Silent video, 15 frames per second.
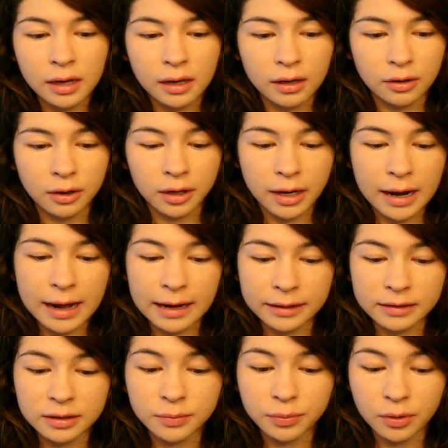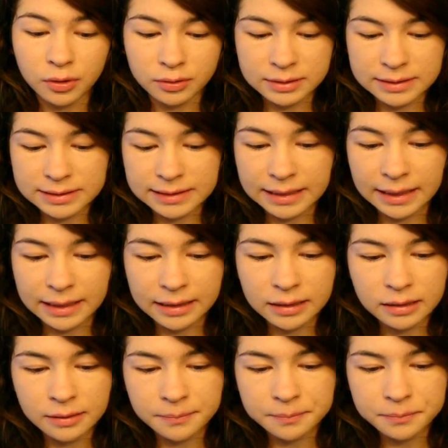or acne prone skin.